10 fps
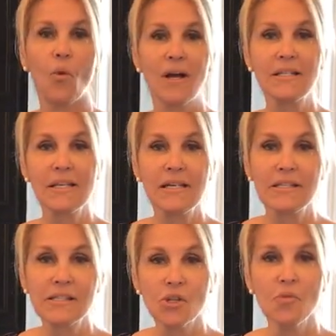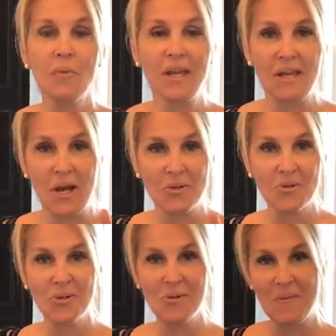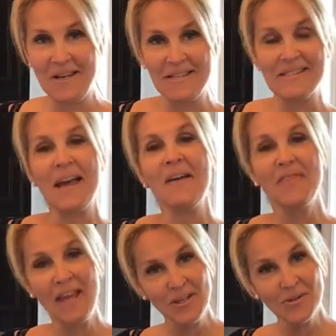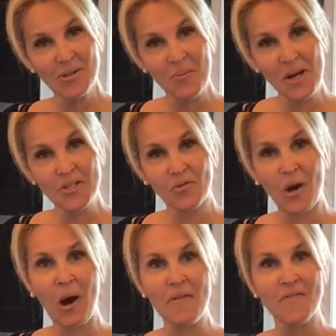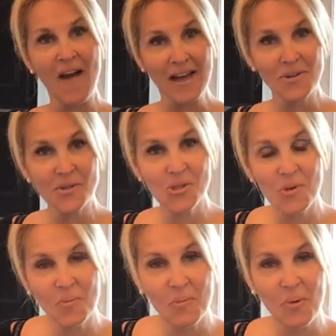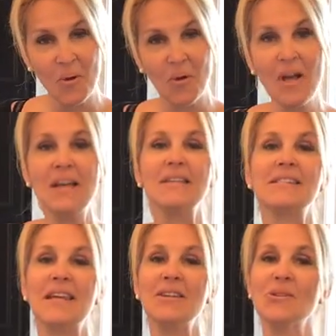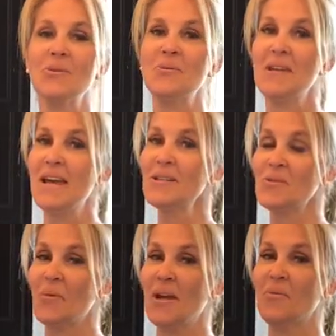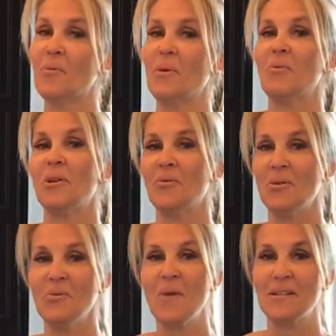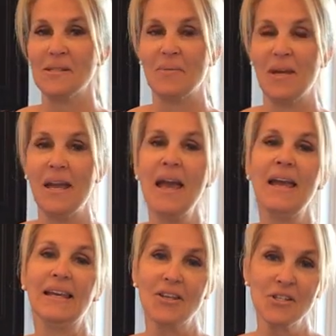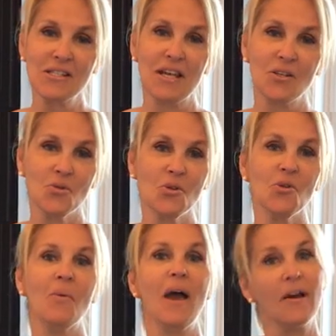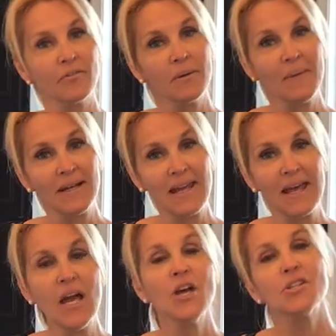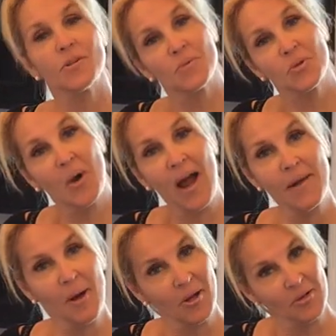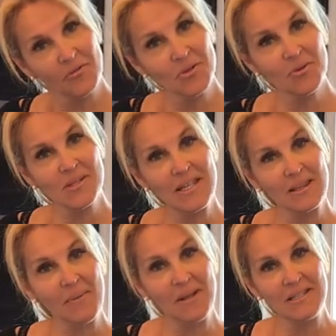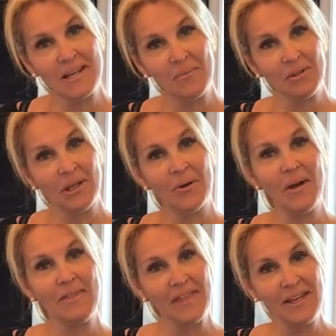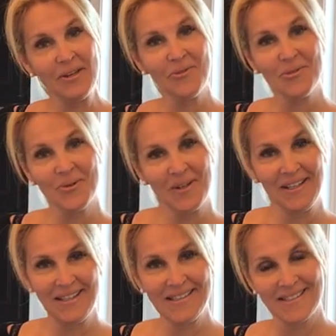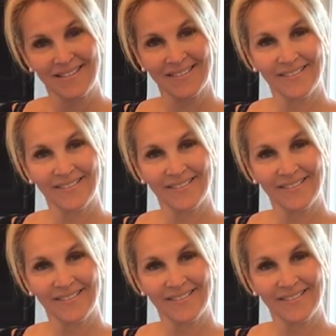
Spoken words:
Wonton soup in under 2 minutes. Thank you so much for our final Super Bowl. Stay tuned next week when we bring you a new recipe. Catch us on YouTube every Monday. Subscribe. All you have to do is hit the button down below. And thank you for joining us.